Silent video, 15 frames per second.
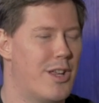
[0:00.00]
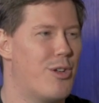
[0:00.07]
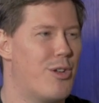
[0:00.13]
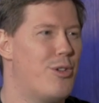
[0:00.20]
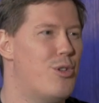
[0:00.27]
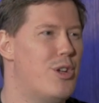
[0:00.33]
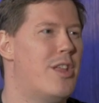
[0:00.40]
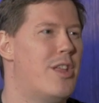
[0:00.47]
Matthew.
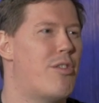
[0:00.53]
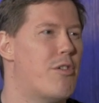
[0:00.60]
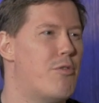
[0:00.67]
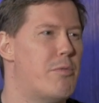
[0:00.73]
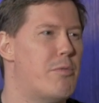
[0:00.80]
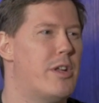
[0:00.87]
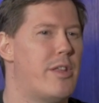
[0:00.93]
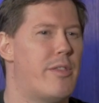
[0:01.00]
Greetings,
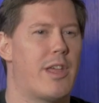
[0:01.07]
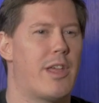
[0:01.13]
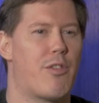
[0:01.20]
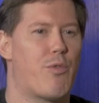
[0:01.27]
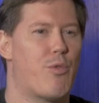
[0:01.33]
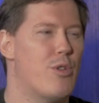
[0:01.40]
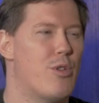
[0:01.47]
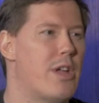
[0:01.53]
everybody. Thanks
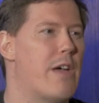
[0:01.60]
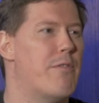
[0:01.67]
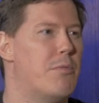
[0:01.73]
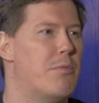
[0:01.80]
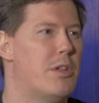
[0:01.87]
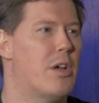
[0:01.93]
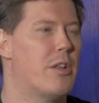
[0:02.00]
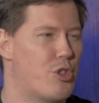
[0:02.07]
for
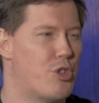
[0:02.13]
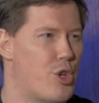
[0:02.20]
having me on the